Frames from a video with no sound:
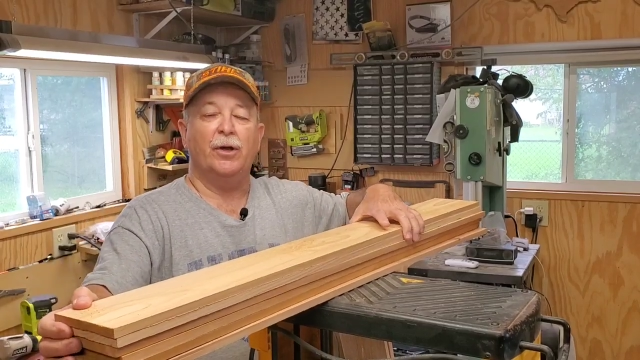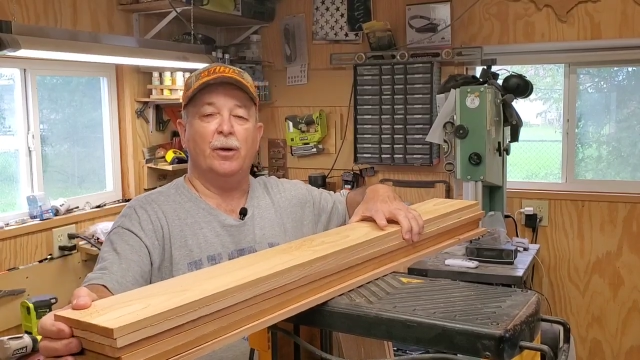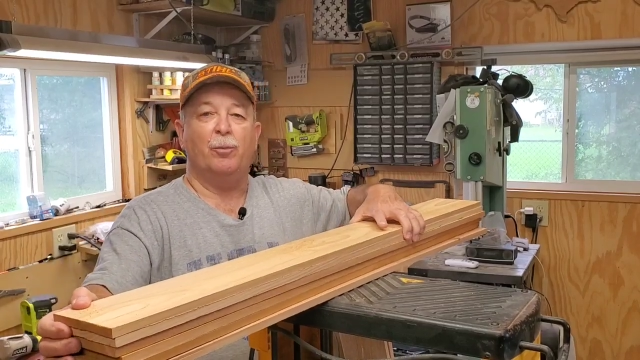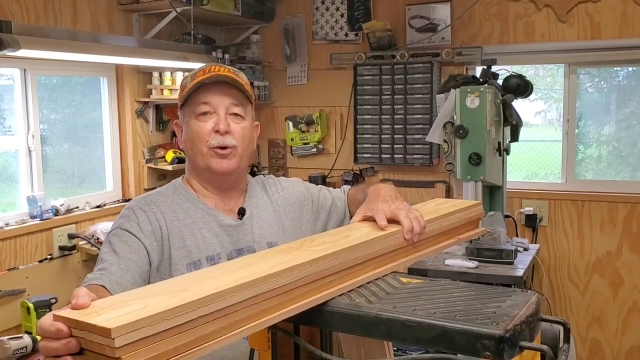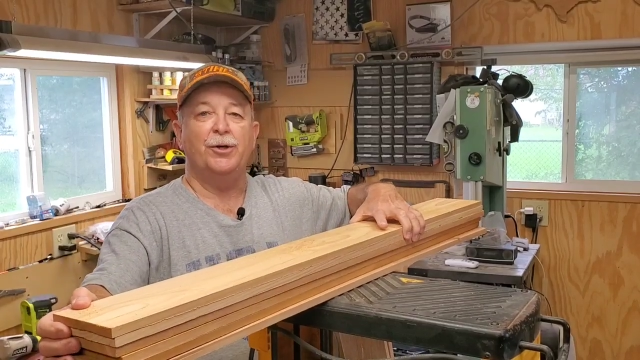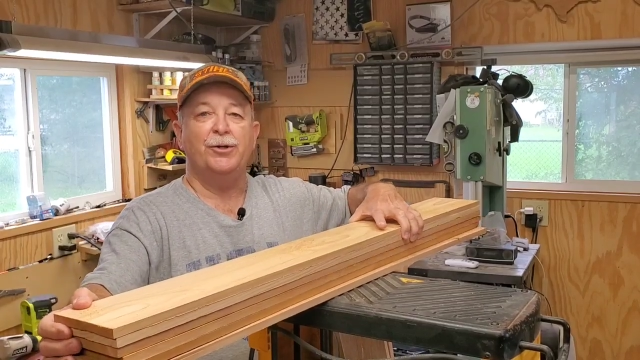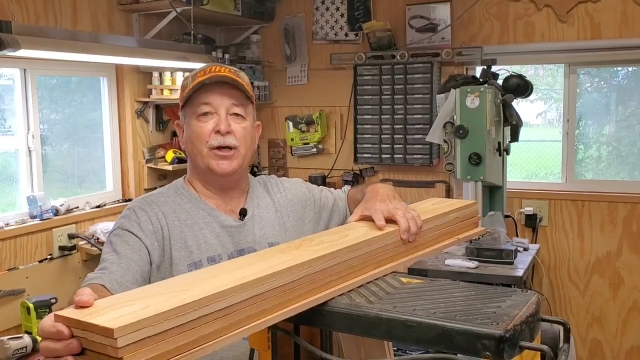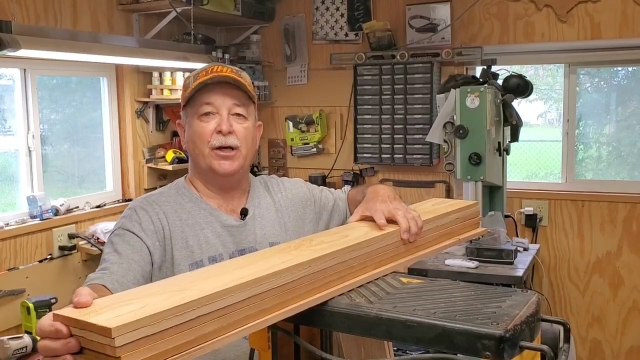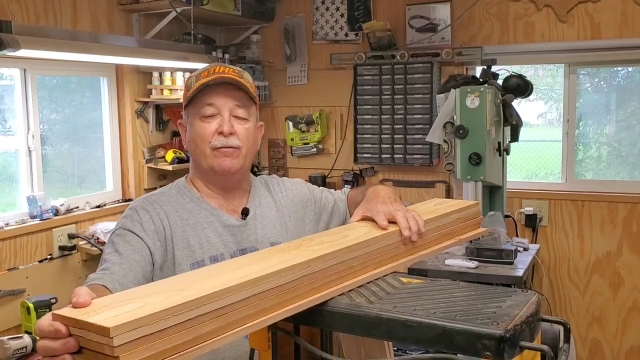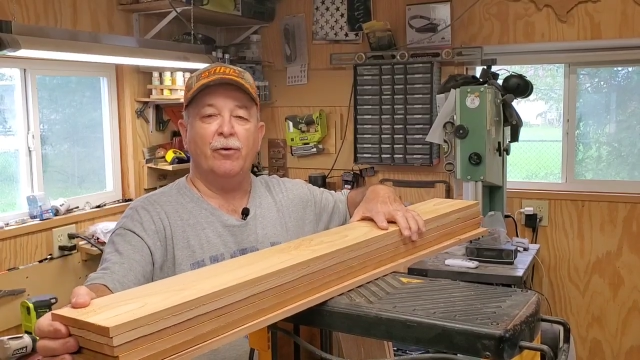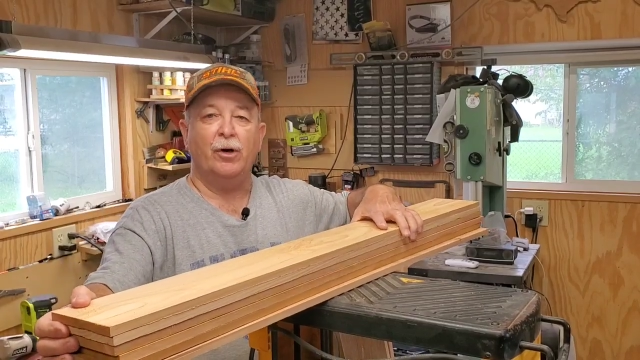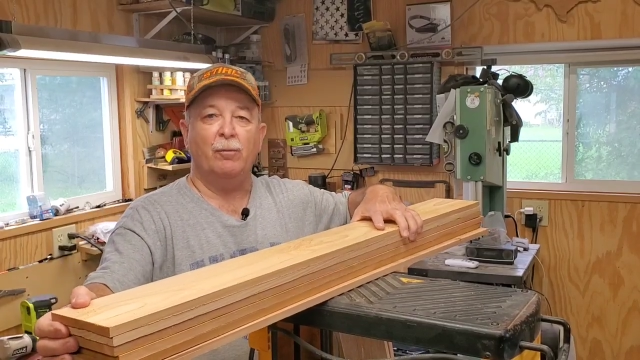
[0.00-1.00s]
I'd appreciate
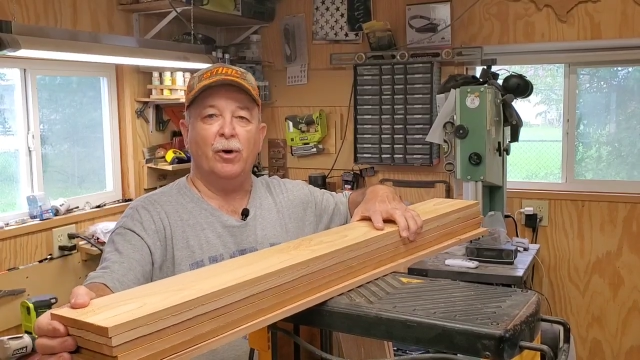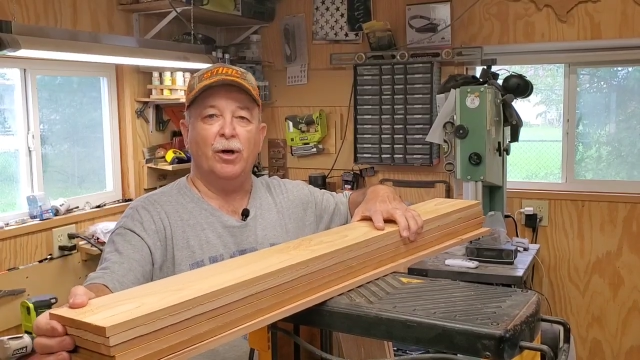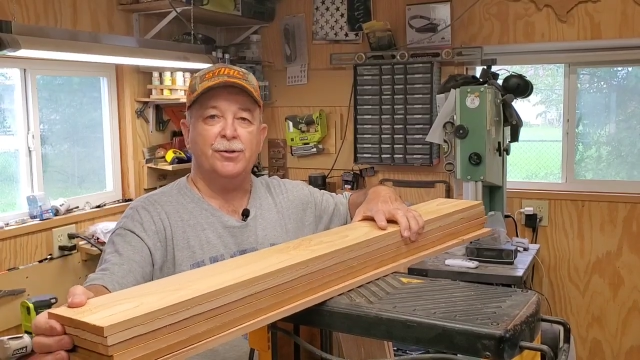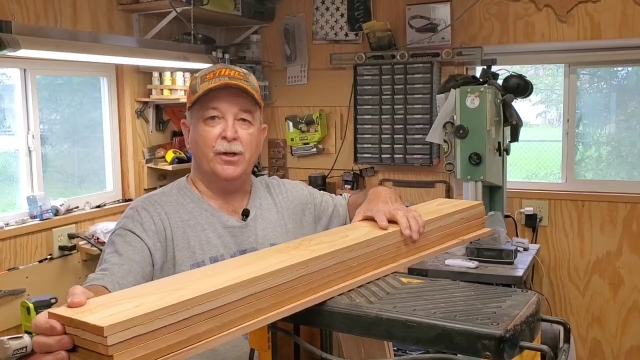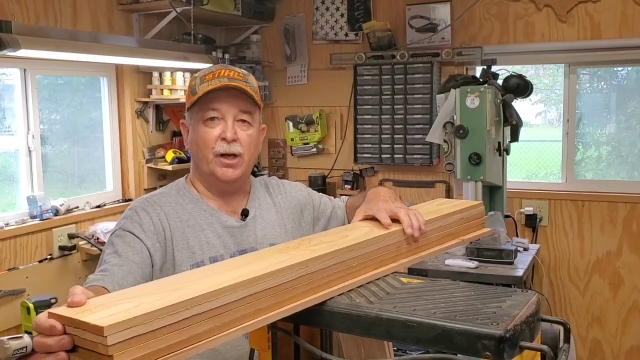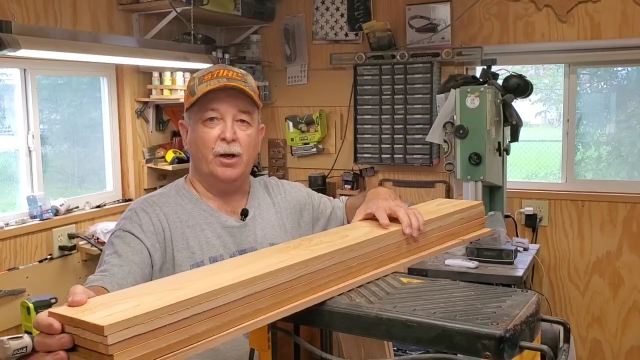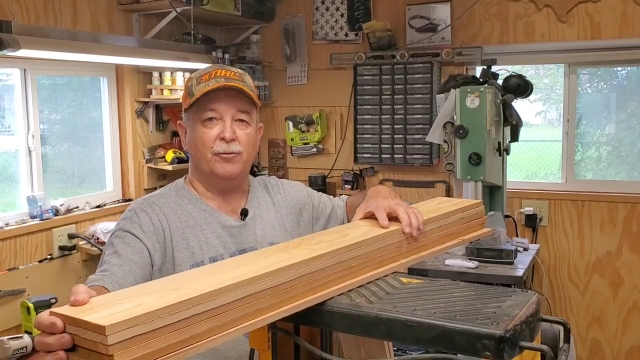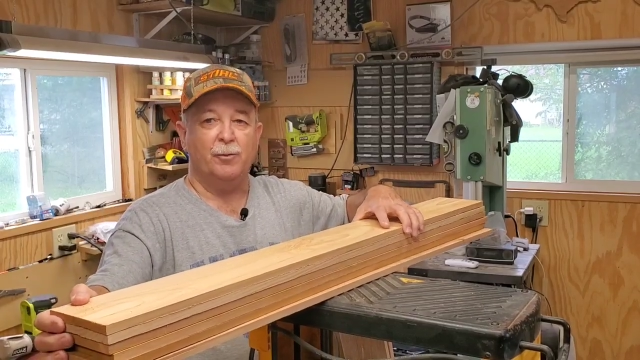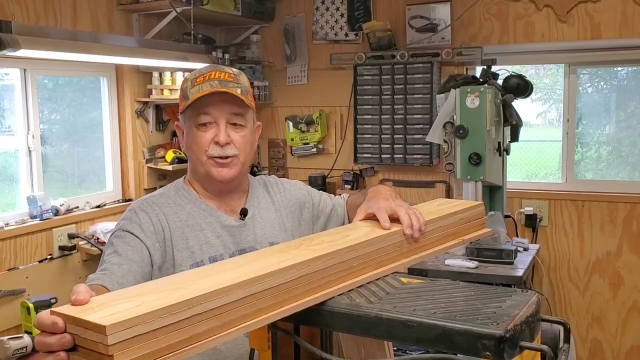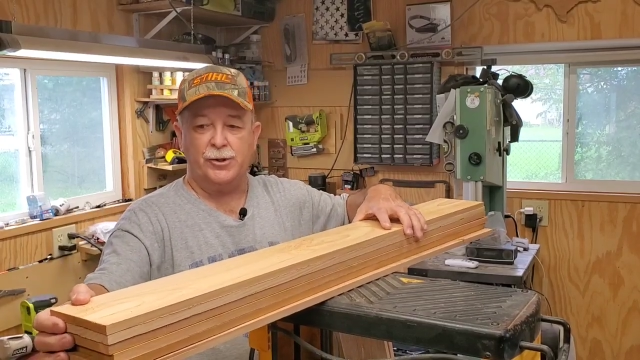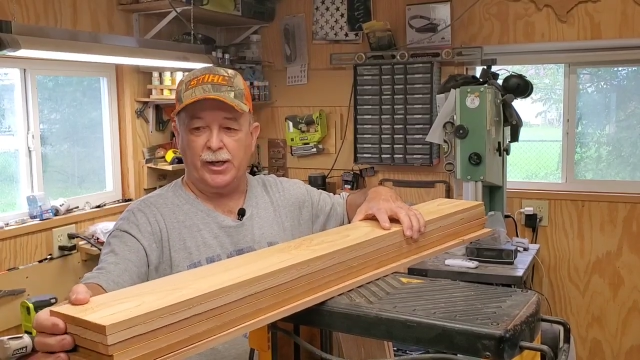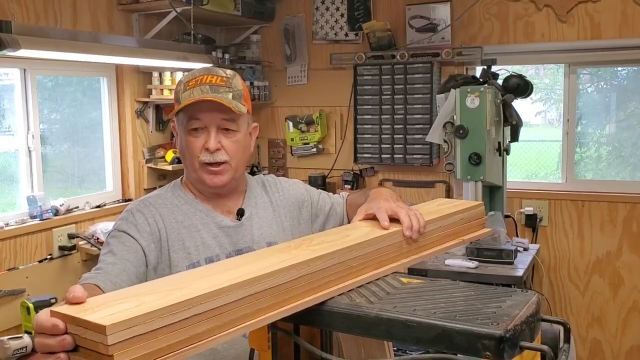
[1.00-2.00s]
it very much. It helps my
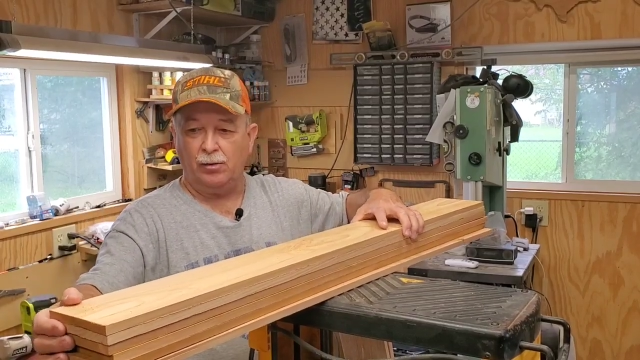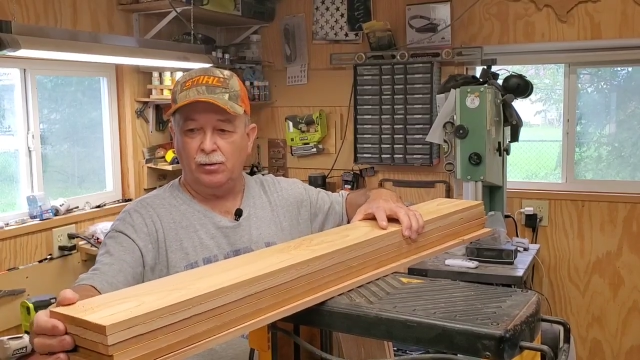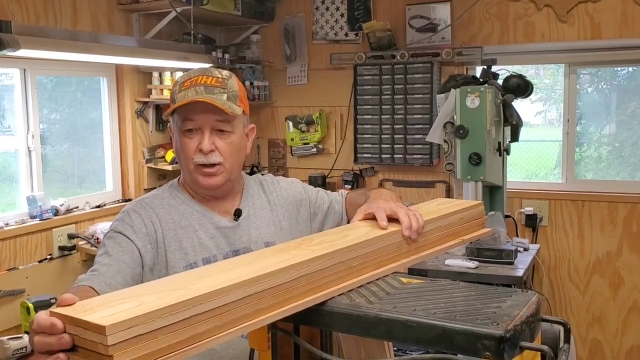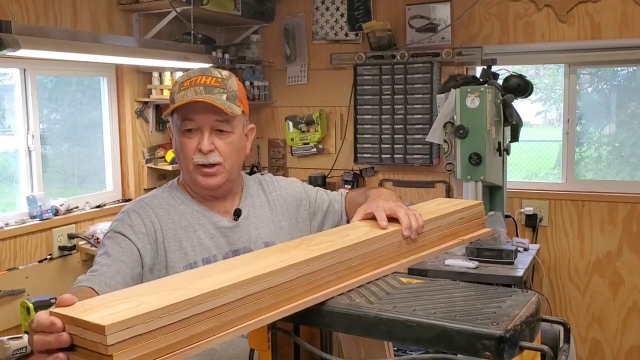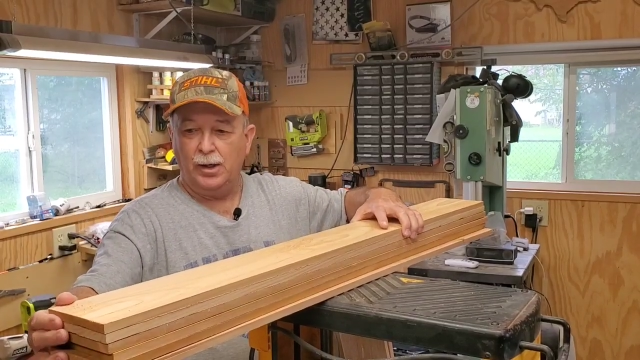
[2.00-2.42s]
channel.